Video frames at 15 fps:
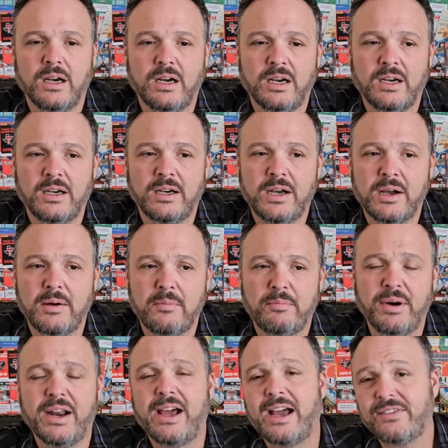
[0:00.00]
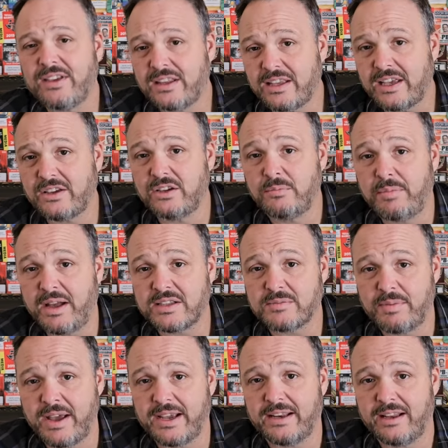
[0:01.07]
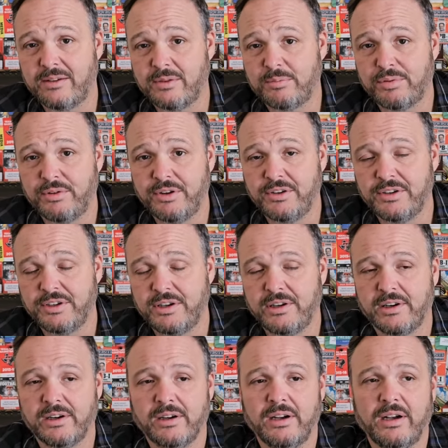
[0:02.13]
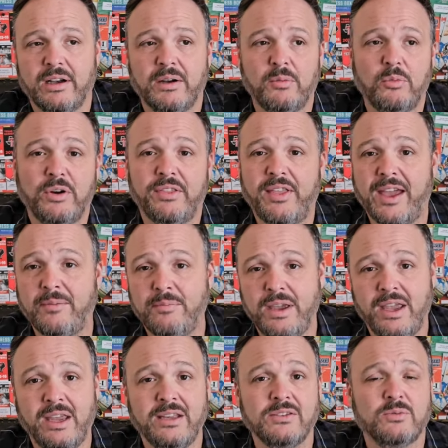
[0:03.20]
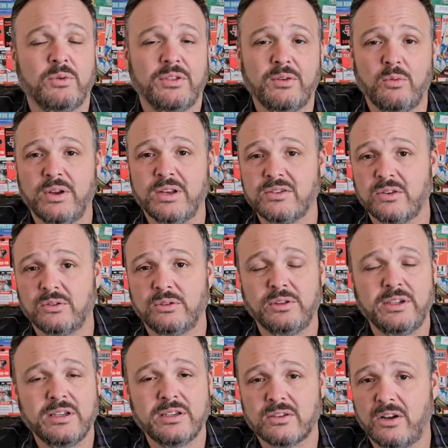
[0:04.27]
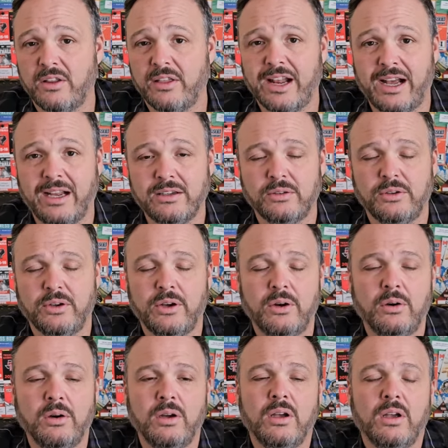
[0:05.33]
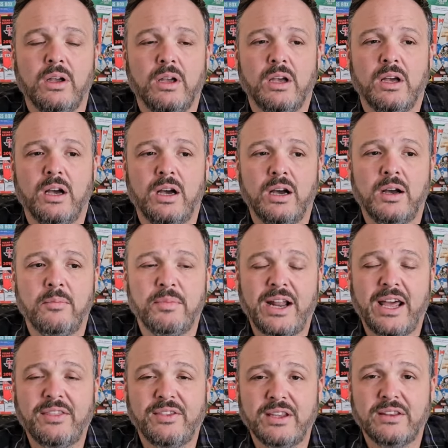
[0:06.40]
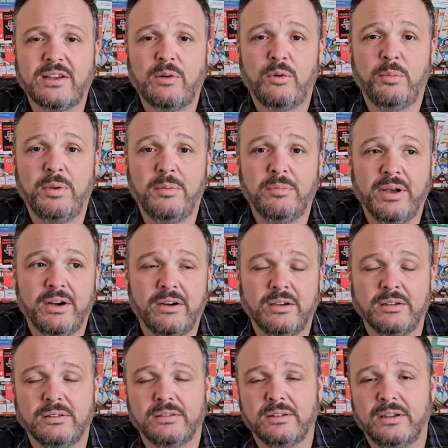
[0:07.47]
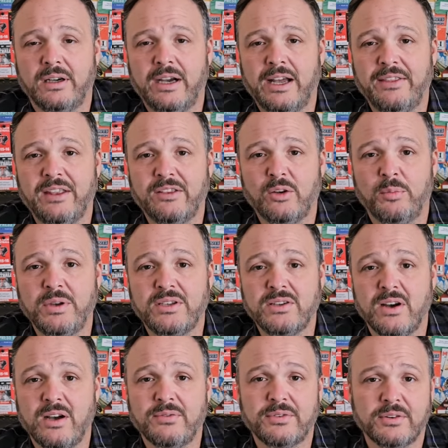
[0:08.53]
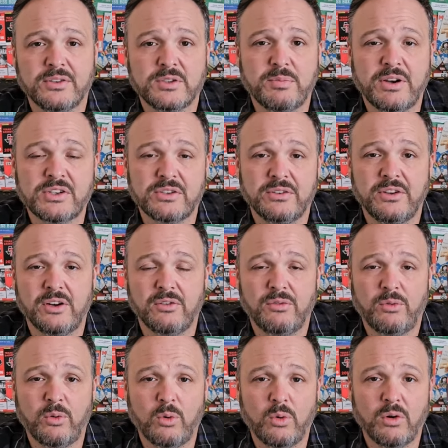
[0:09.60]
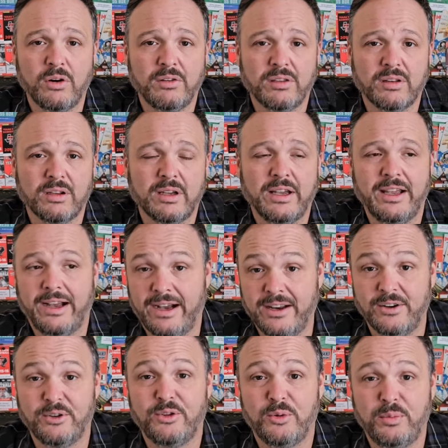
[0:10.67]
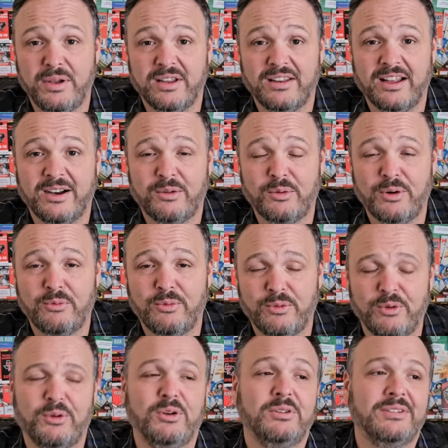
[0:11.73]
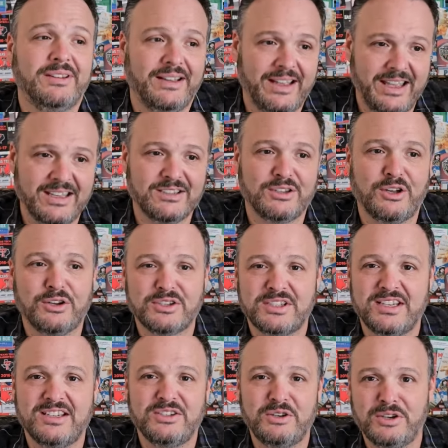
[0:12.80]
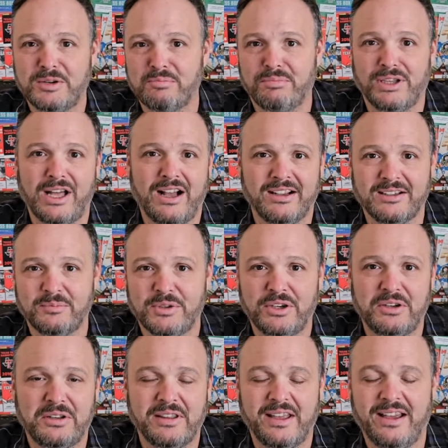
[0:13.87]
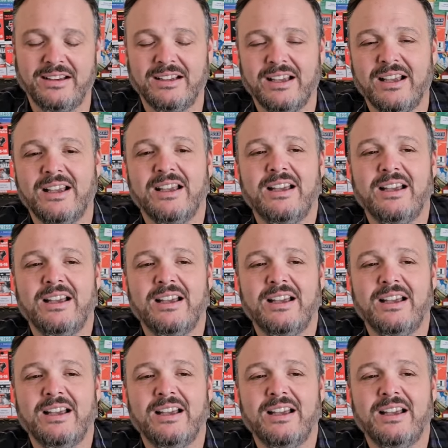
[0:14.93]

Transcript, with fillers: But I think they could bounce back and have a pretty good year. What that means, what the win total is, all that, I don't know. But I think they will be better. I think they'll be tough, especially there in Fort Worth. I know there'll be a lot of as long as TCU doesn't block them and all that,